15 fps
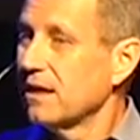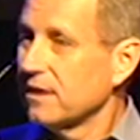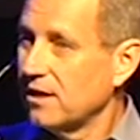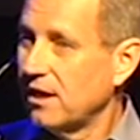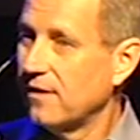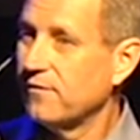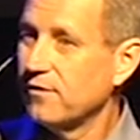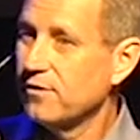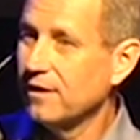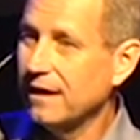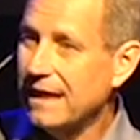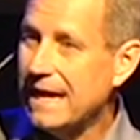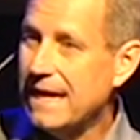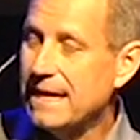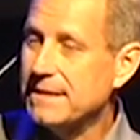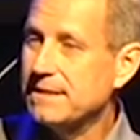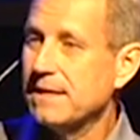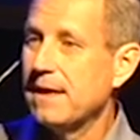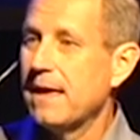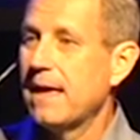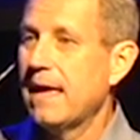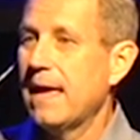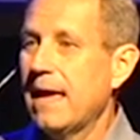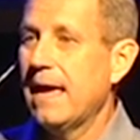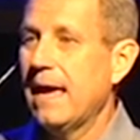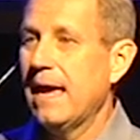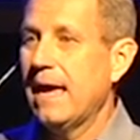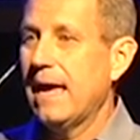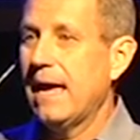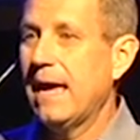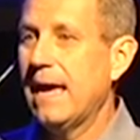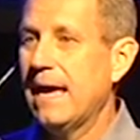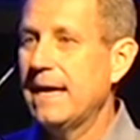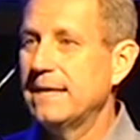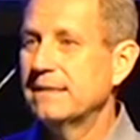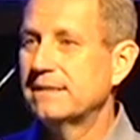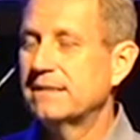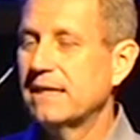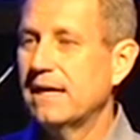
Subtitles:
cover the land. And